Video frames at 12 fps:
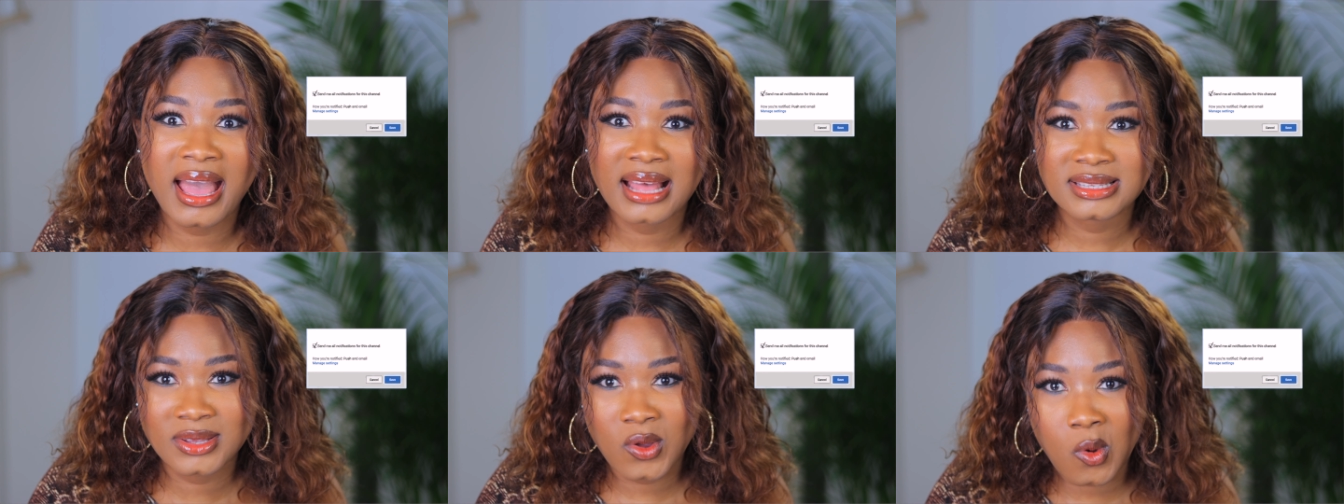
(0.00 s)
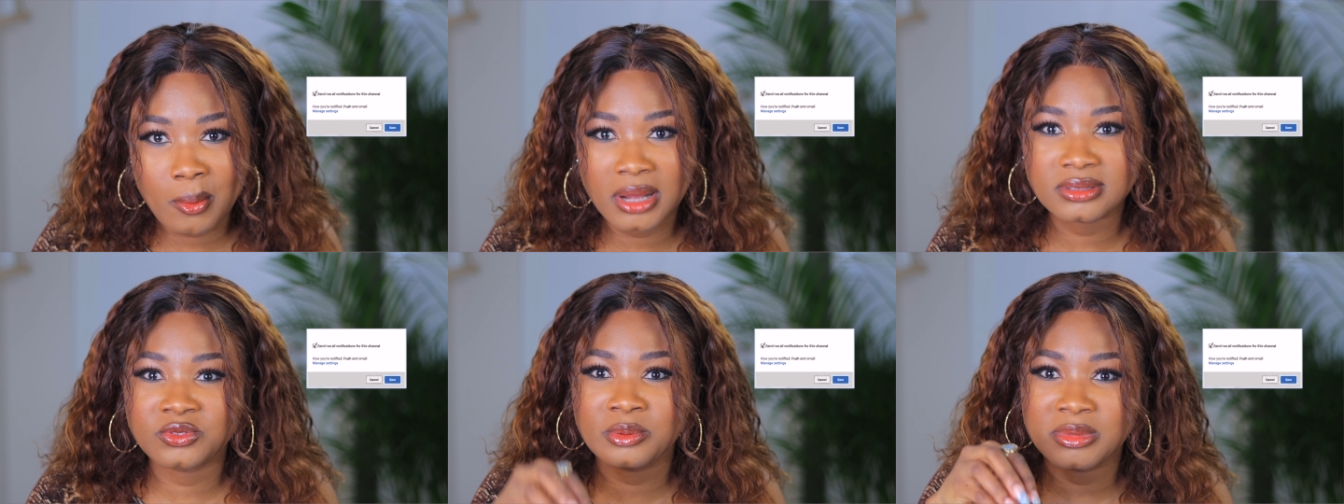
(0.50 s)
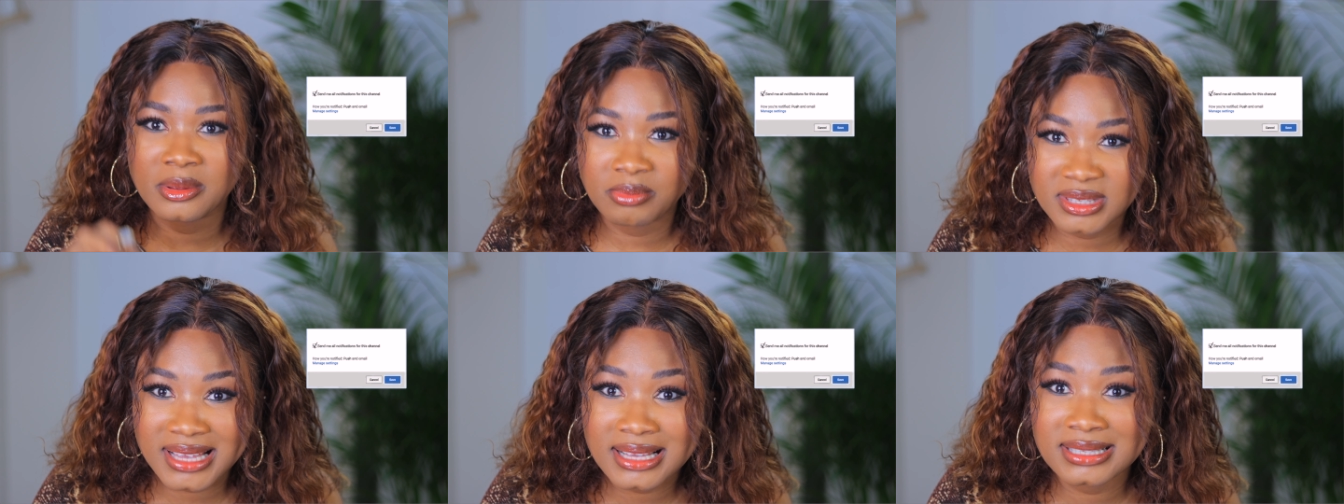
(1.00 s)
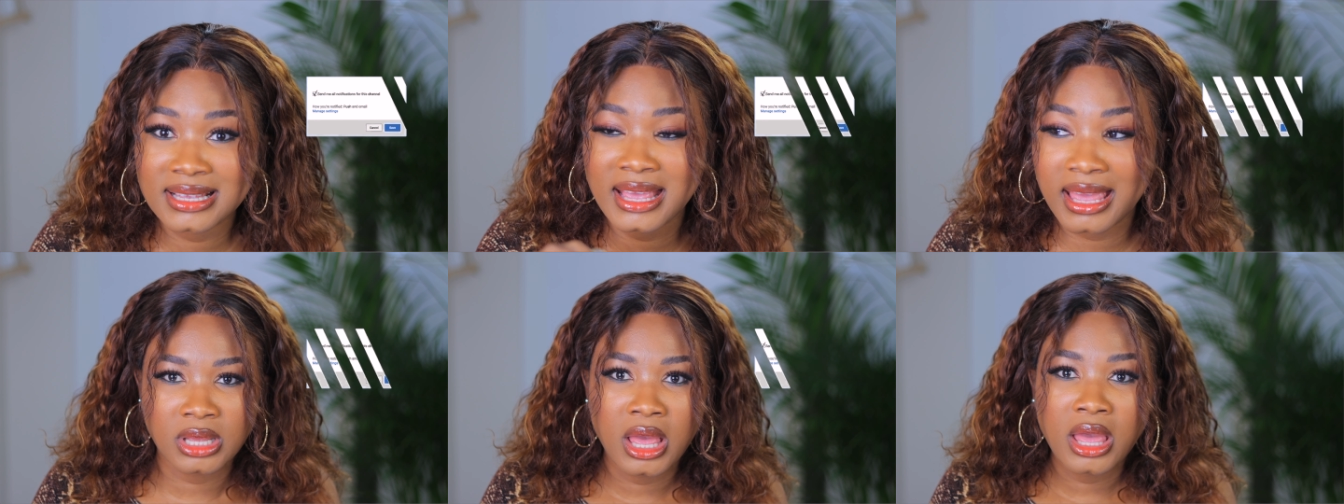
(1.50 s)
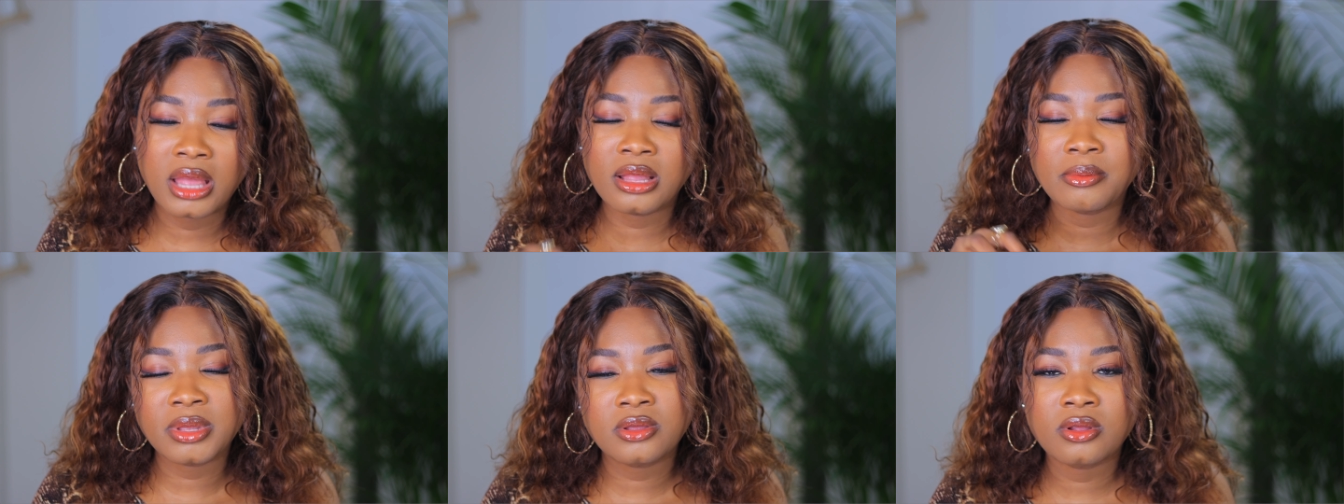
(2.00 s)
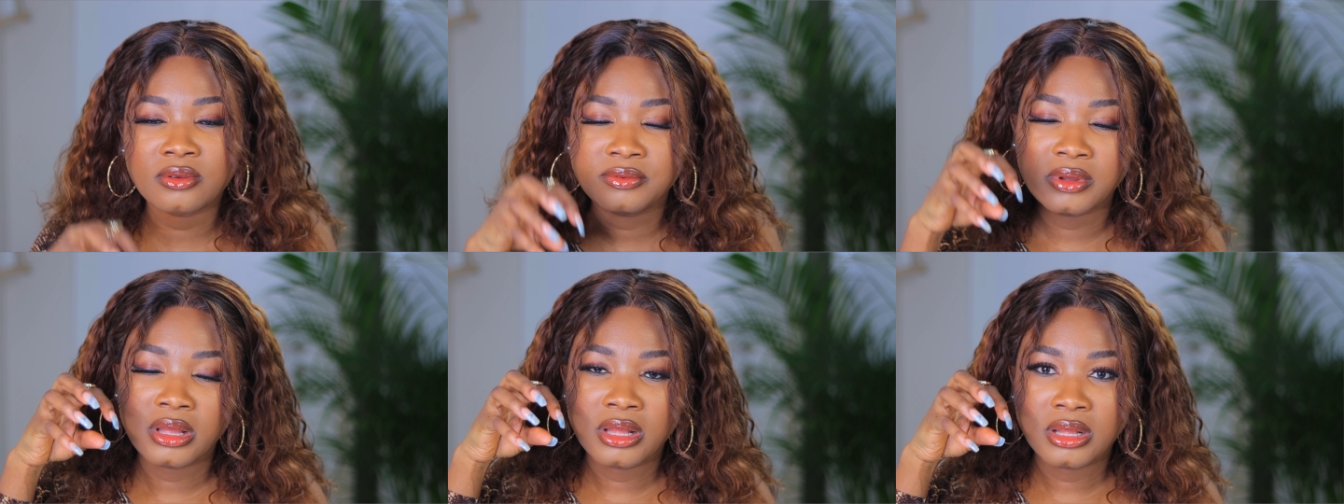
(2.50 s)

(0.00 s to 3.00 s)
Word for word: I had to come out from the taxi in, in the middle of